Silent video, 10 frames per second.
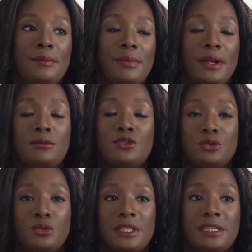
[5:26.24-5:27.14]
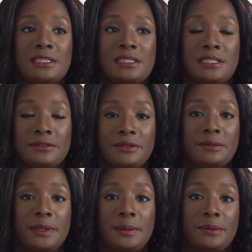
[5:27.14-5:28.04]
But I'm sure there's
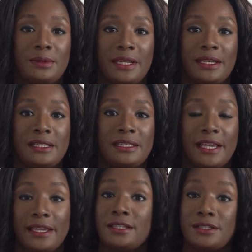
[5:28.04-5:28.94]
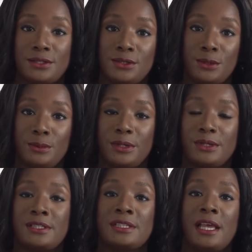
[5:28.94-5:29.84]
different people that it caters to,
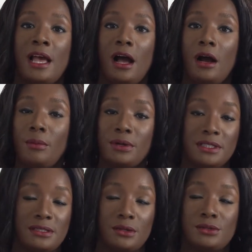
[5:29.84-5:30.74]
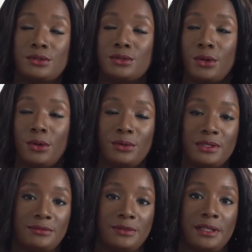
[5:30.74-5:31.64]
because our bodies are so
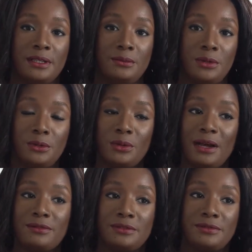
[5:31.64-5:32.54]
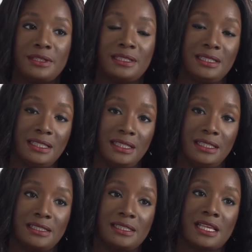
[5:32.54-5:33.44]
different and we all have different
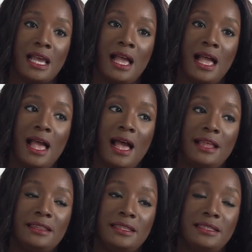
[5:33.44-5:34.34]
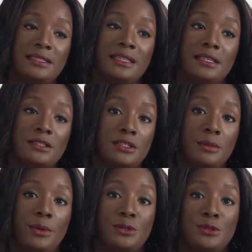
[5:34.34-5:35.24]
needs, and these things are
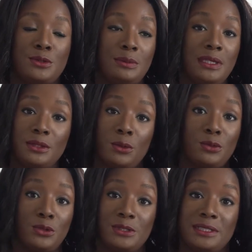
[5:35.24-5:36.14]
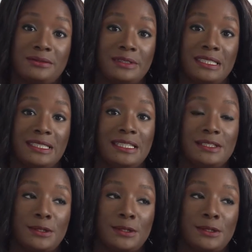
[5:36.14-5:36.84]
supposed to meet all those different needs.